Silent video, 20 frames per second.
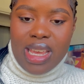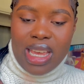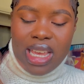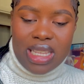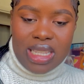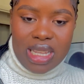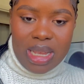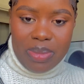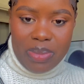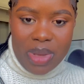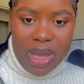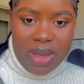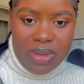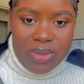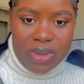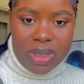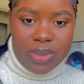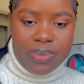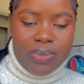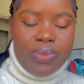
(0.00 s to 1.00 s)
Is that
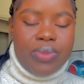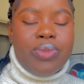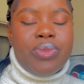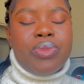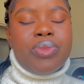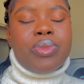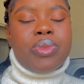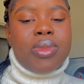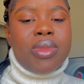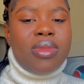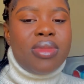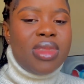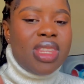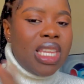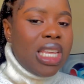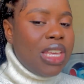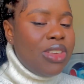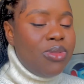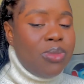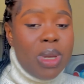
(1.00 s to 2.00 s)
perfect?
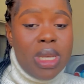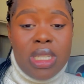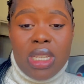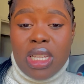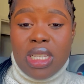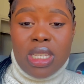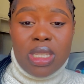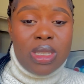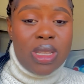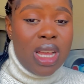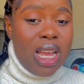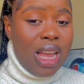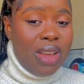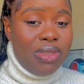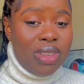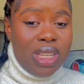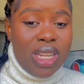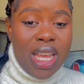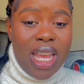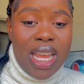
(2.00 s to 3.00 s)
If patient is not
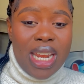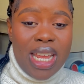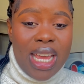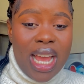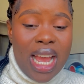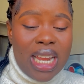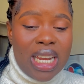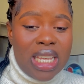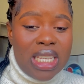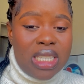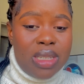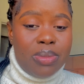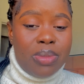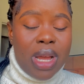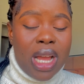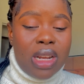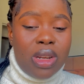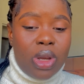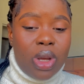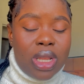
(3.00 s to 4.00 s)
having any allergy
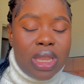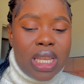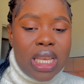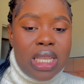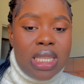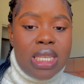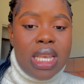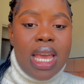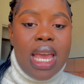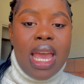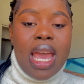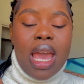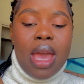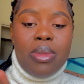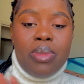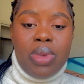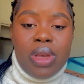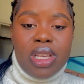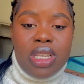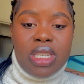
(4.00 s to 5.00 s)
band on it
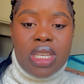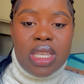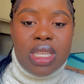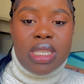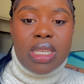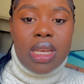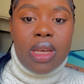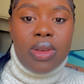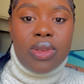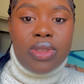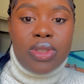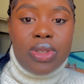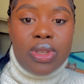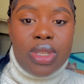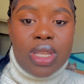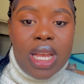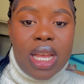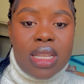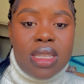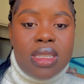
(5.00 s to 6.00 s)
and patient tells
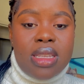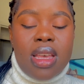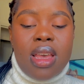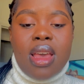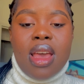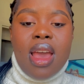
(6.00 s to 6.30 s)
you that